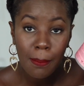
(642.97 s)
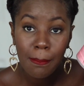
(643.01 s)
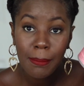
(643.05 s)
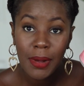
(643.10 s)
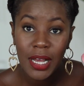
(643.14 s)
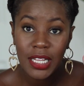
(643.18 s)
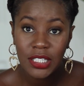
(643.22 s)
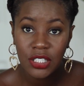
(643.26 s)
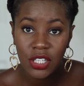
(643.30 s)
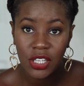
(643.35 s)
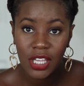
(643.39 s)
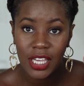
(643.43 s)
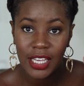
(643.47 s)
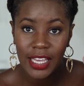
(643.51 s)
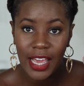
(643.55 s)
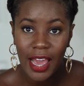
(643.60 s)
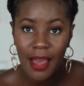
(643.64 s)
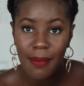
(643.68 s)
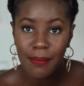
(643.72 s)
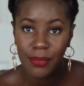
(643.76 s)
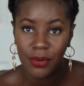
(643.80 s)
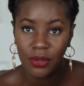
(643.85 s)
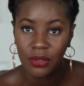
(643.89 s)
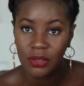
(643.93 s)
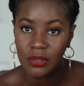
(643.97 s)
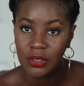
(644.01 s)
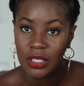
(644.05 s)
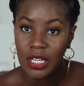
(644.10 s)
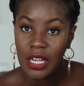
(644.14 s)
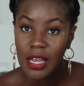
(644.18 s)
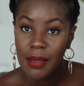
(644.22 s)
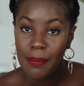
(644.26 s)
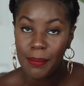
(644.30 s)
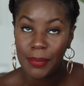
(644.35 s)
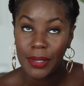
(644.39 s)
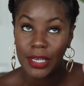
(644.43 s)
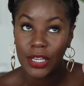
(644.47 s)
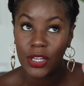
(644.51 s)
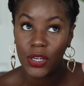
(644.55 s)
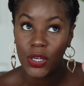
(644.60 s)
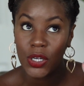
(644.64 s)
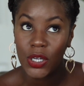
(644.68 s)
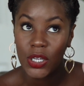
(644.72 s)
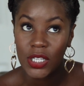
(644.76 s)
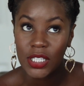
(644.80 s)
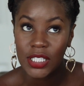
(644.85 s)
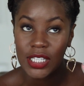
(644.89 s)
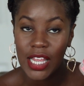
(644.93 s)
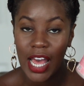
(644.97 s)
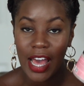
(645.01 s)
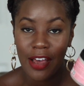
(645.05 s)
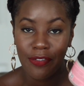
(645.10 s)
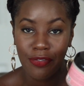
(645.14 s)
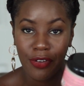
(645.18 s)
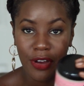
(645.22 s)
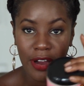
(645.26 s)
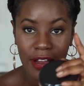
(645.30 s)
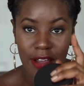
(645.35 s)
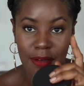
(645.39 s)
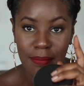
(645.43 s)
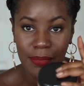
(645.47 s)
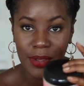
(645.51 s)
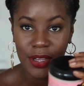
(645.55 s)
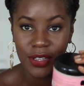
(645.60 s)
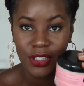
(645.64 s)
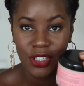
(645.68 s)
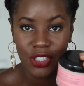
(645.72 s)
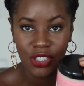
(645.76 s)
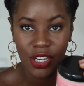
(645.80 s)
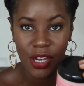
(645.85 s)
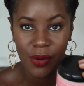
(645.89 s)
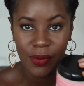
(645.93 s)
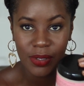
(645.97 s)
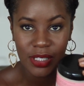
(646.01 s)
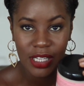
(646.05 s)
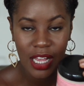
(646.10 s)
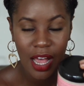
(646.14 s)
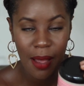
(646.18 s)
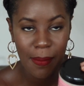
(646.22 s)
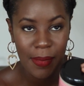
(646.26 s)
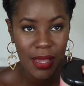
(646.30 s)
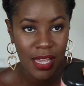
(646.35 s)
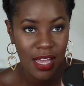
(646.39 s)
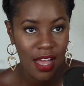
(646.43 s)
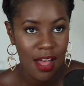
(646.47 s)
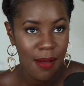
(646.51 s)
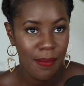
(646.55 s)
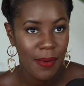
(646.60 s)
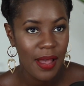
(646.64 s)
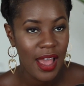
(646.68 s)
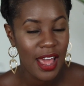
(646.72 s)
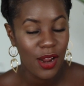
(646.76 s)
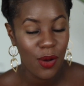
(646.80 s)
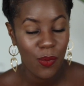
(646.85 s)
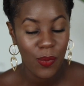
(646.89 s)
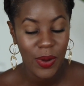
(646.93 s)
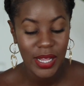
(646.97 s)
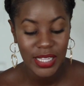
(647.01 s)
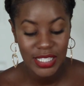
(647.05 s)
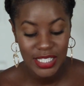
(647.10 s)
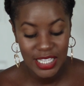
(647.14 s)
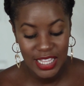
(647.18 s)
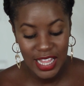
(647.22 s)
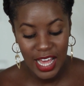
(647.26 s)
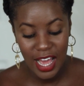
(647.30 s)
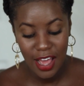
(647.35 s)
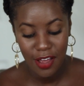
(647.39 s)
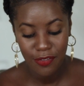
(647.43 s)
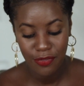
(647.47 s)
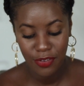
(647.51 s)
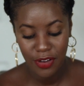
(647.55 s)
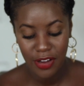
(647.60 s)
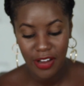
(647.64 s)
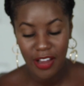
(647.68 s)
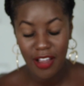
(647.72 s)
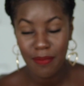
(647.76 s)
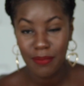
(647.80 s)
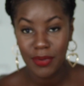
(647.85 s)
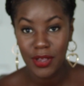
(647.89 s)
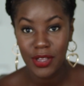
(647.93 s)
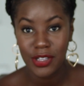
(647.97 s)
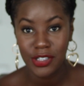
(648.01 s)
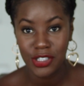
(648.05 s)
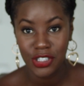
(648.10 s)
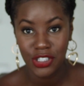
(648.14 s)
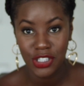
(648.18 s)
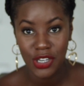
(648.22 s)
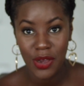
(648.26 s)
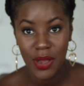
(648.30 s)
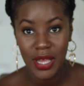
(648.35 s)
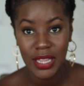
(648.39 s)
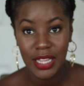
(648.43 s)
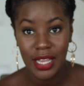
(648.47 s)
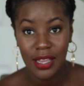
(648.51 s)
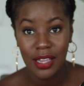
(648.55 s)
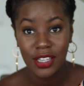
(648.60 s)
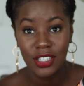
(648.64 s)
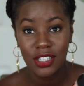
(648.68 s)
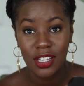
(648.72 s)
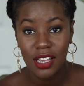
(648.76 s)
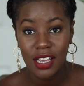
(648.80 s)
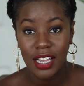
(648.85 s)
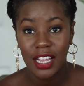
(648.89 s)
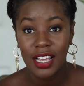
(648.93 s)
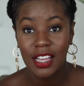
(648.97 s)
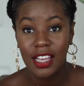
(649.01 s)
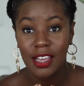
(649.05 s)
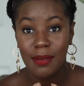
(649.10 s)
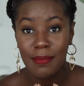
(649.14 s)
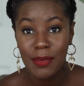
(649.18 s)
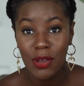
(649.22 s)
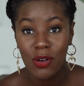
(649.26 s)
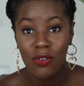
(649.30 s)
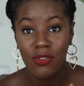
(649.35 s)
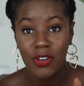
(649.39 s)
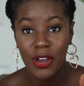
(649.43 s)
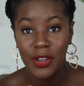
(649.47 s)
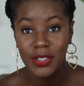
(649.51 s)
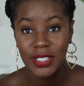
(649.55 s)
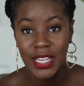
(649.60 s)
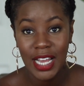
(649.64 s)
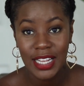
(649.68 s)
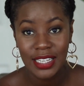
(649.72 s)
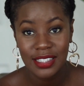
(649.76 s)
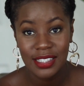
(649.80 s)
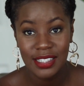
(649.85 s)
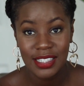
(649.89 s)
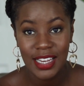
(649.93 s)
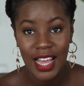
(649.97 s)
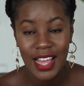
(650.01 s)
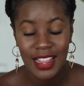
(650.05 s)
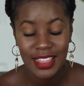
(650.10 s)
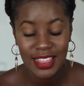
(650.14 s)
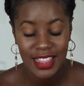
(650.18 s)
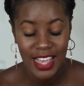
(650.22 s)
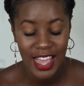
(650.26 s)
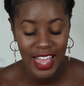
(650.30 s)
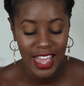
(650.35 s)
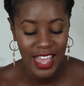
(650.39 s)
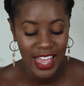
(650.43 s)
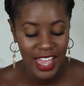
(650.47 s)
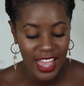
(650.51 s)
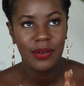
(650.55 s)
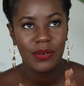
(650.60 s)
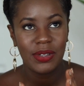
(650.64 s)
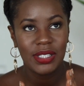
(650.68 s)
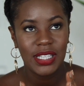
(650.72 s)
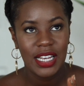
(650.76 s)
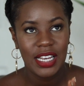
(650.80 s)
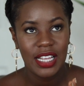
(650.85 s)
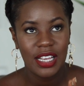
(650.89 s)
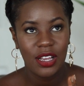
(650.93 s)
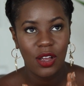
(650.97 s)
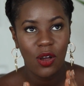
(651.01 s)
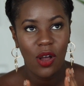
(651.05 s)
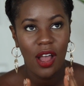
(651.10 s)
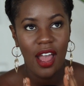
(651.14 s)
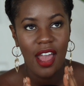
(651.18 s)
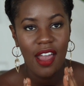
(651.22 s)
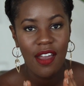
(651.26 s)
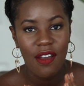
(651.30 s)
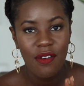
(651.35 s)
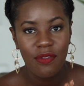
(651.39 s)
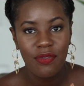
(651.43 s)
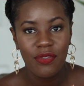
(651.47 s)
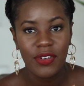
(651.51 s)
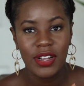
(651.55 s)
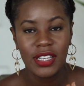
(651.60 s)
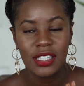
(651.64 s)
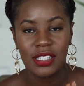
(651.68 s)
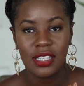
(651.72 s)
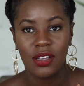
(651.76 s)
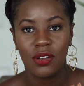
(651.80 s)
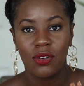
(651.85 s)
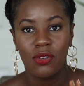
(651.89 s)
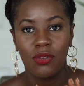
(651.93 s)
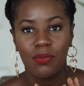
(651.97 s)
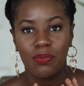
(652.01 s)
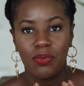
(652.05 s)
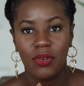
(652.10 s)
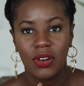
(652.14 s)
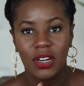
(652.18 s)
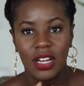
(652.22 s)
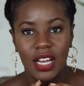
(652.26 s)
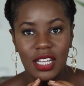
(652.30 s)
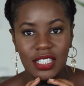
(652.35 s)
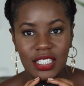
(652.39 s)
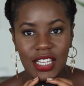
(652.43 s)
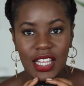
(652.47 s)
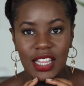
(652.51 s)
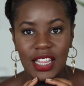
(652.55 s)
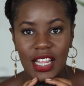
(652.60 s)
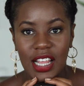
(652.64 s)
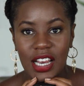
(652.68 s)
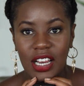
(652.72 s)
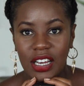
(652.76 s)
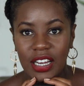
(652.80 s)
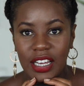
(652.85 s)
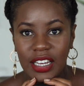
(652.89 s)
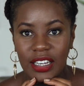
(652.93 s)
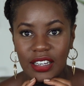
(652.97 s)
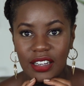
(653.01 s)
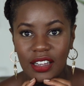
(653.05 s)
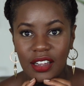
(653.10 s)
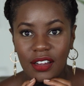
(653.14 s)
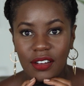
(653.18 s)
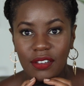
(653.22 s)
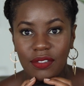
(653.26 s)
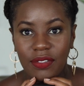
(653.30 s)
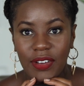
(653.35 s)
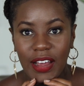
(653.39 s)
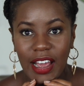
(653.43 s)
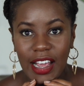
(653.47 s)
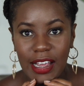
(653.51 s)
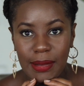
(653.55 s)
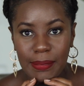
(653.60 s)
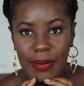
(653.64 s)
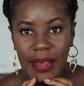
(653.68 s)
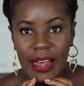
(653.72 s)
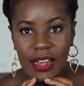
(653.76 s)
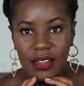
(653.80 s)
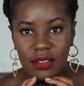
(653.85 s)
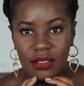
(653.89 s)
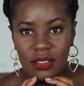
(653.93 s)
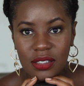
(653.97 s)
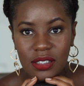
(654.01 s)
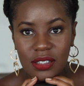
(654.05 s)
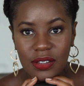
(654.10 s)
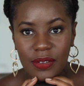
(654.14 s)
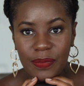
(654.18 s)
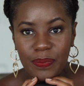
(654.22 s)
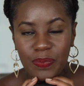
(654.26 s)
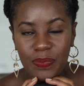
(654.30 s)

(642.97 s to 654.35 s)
But I took a gamble because Afro Hair and Beauty Show was coming up, and I went to the Afro Hair and Beauty Show, and Camille Rose had a stand there. They were selling every single product in their line for £8.